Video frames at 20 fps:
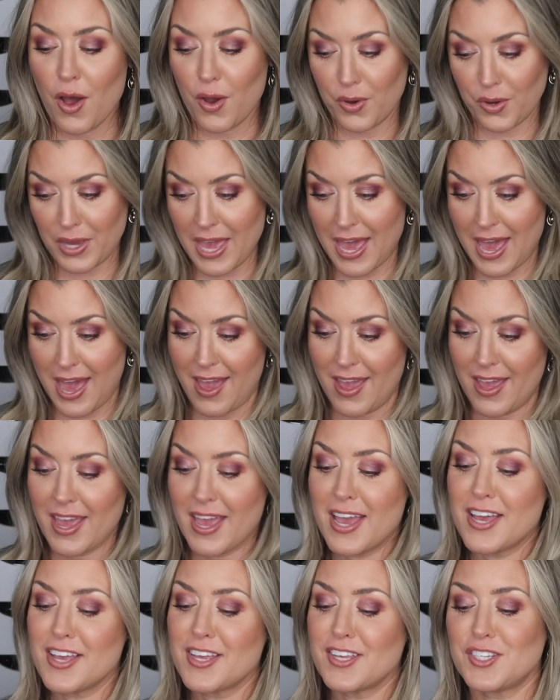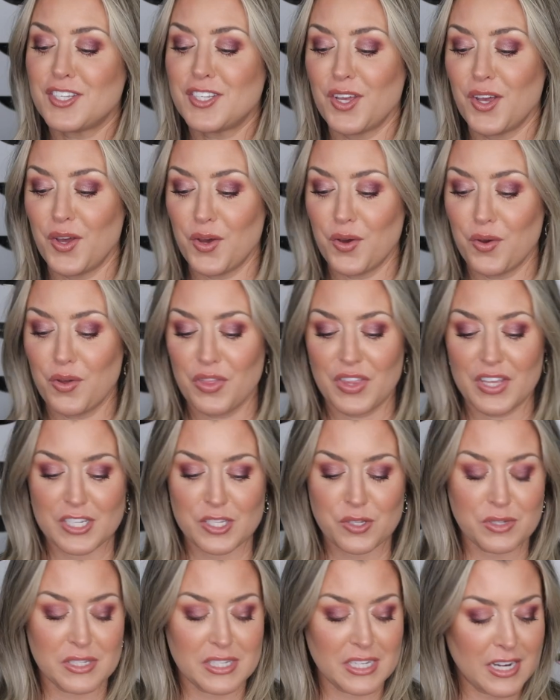Okay, so
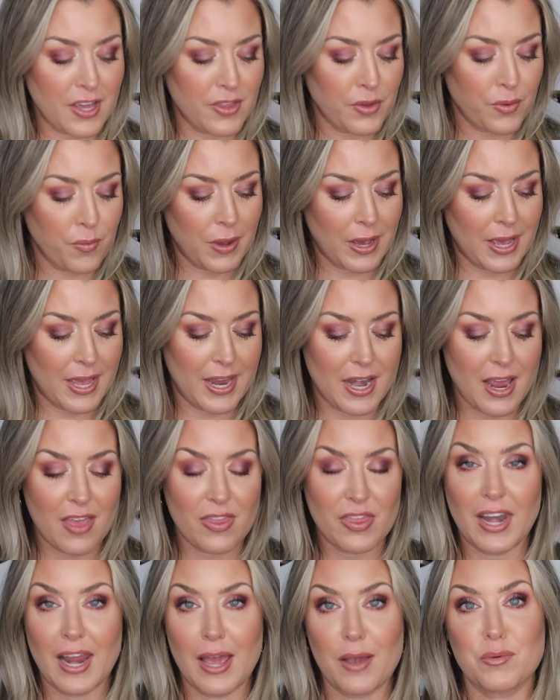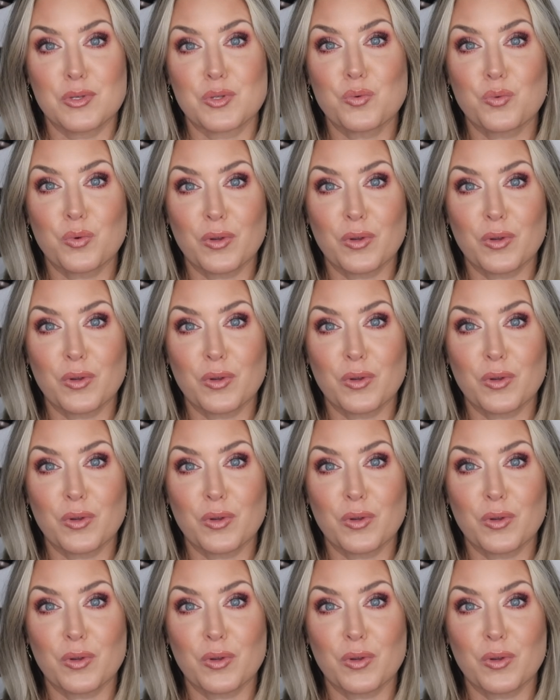this was another one that I was